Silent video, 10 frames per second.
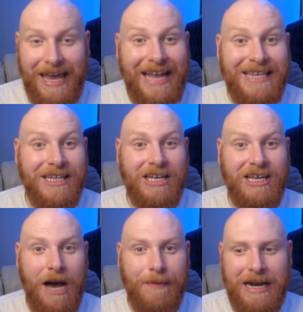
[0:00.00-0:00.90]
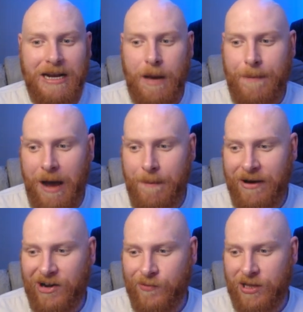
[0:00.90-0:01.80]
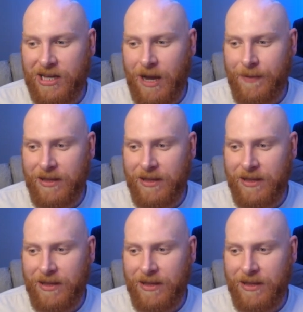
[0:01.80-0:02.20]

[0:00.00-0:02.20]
Into the cup, and Palmeiras won the cup in